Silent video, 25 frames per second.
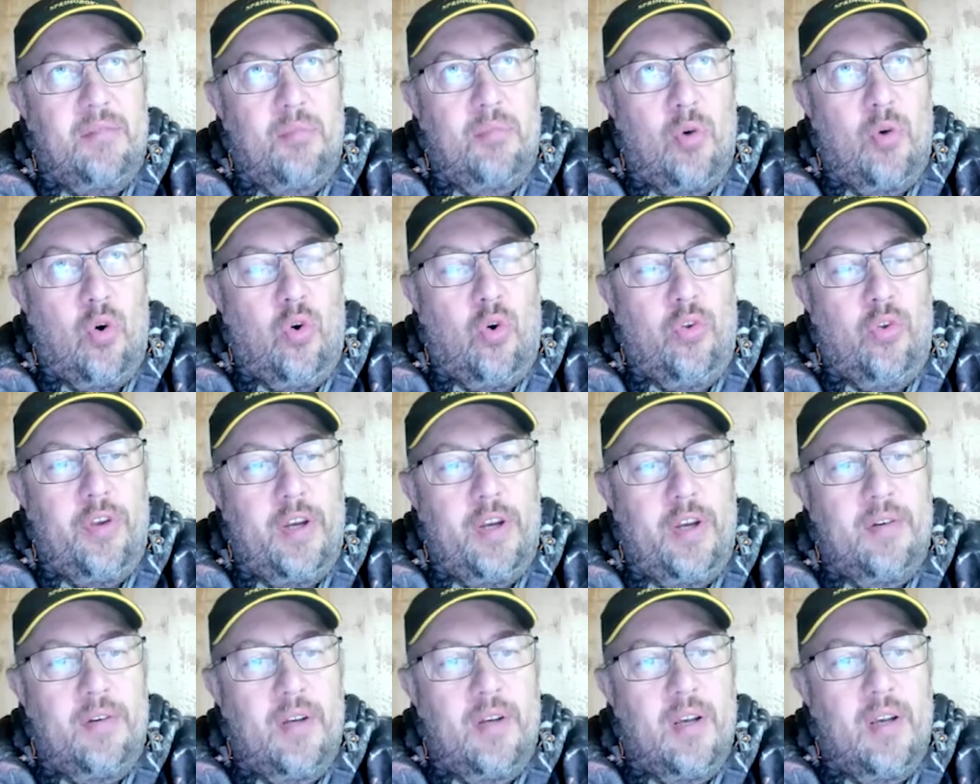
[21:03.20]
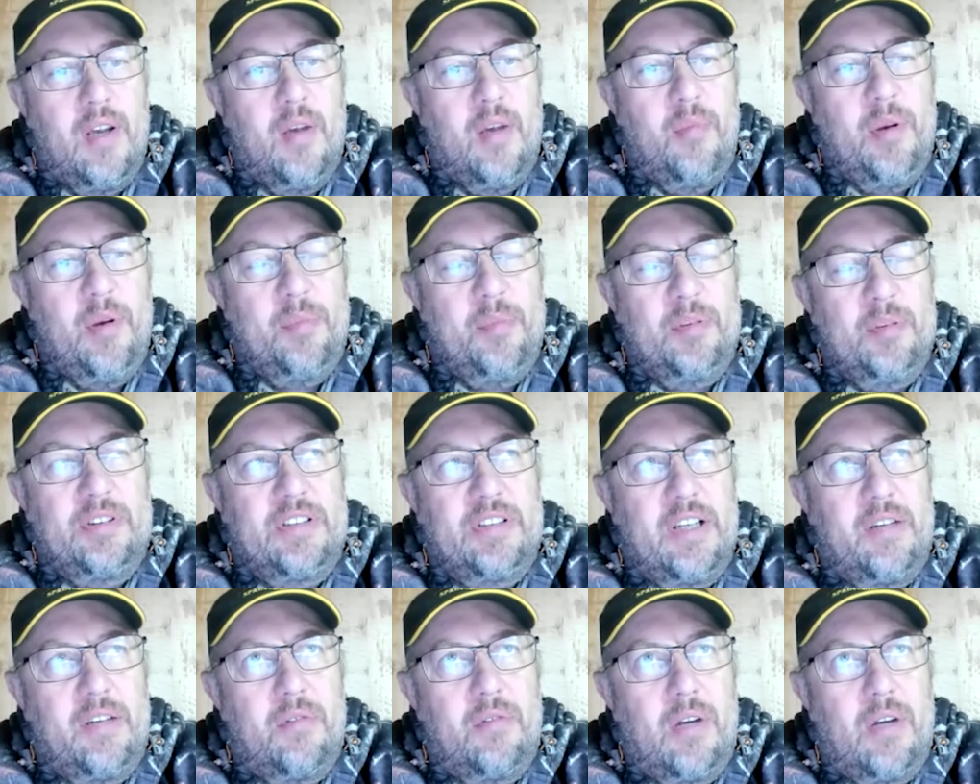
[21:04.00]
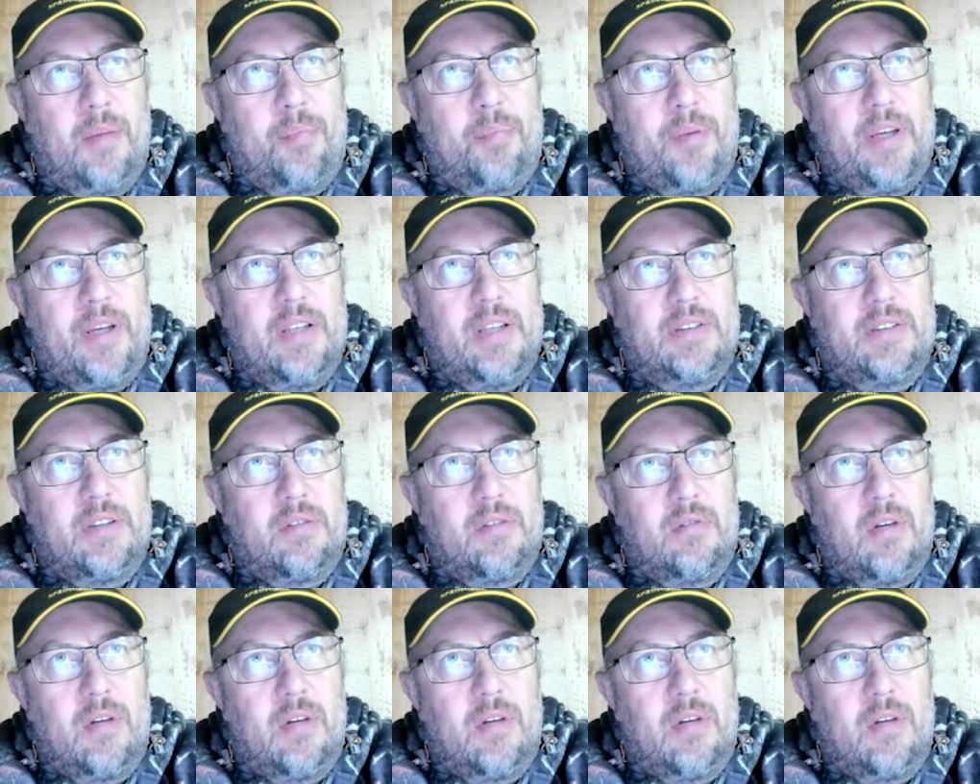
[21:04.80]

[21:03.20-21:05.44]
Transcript: more than people say Rassie is